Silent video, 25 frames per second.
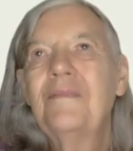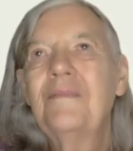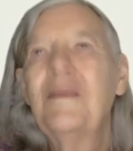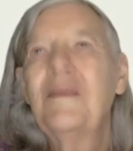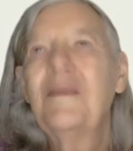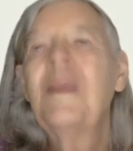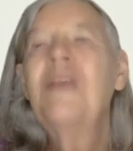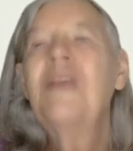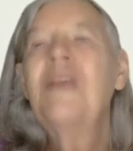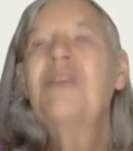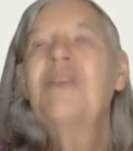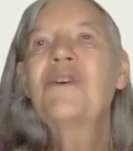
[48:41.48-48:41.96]

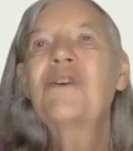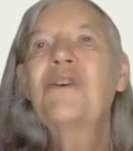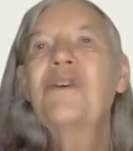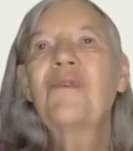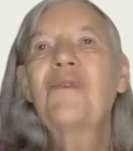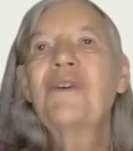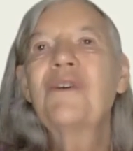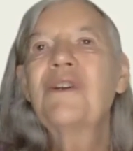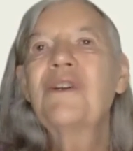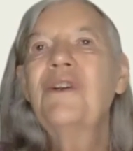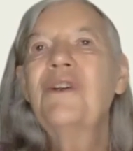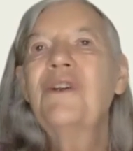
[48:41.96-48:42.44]
So you've
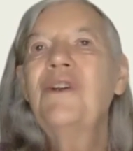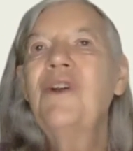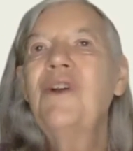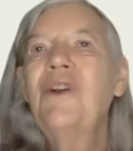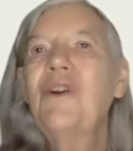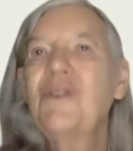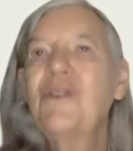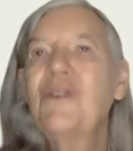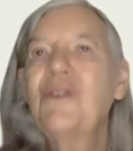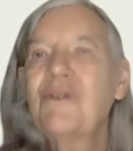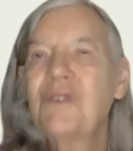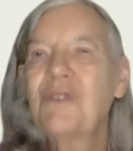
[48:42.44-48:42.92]
got a
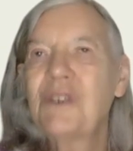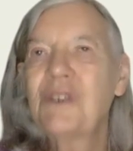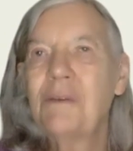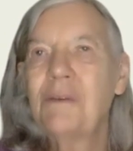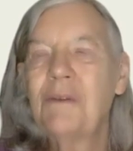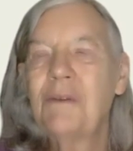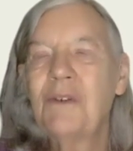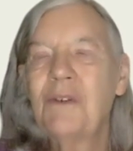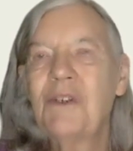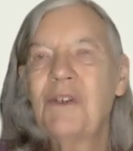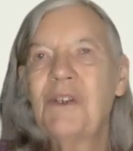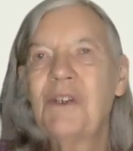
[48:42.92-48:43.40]
lot of
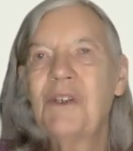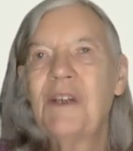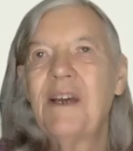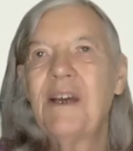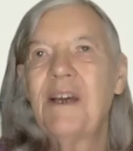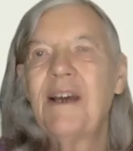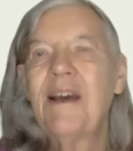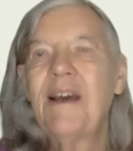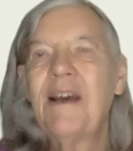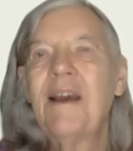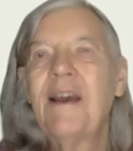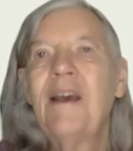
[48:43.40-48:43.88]
symmetry
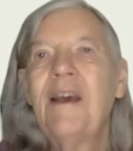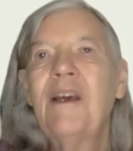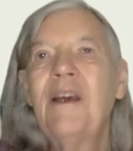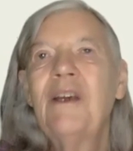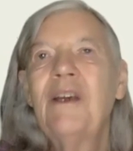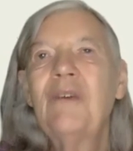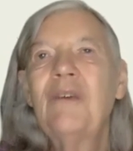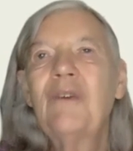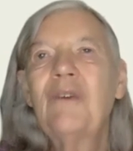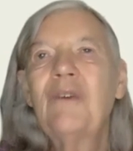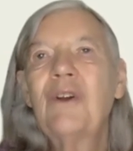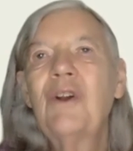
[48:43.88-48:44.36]
there.
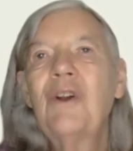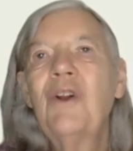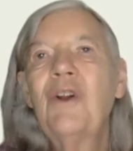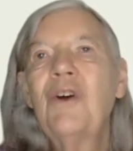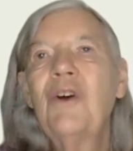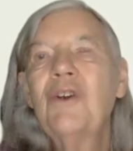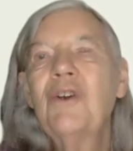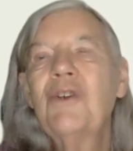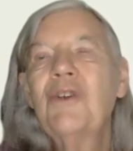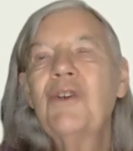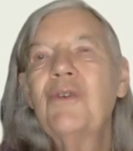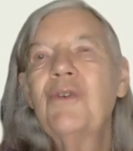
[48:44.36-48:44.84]
You've got a
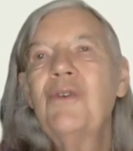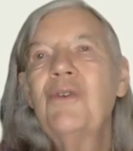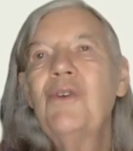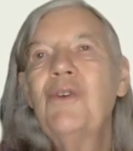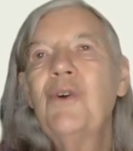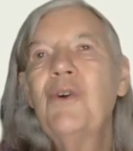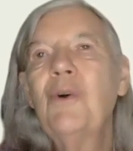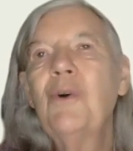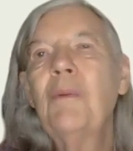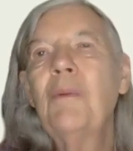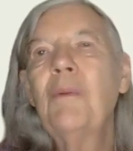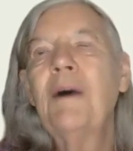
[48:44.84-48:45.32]
lot you can
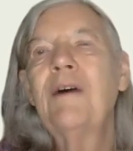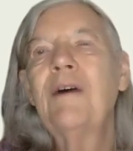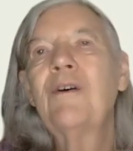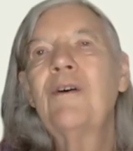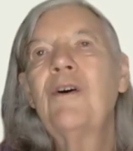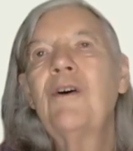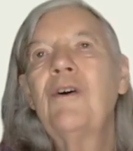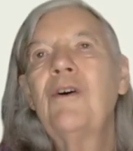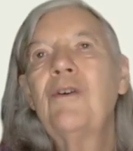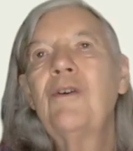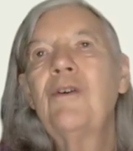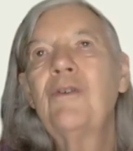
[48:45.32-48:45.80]
do about
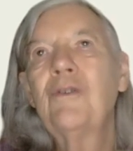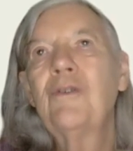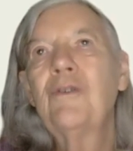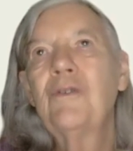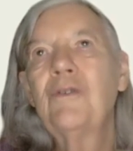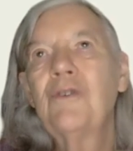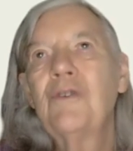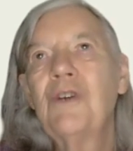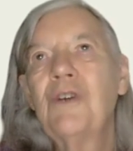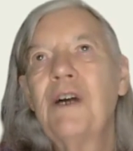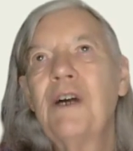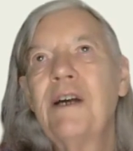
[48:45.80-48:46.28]

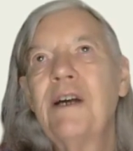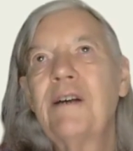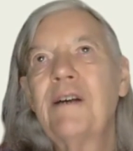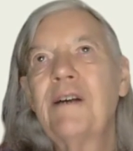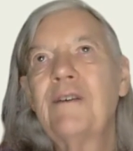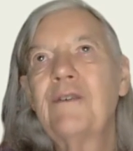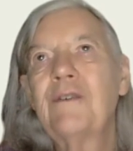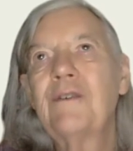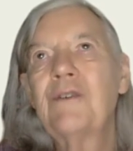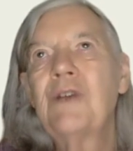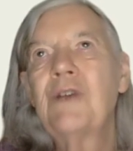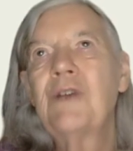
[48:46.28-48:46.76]
congruent
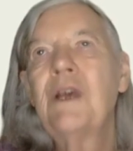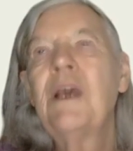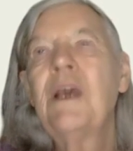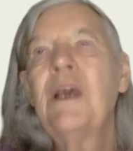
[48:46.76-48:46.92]
triangles.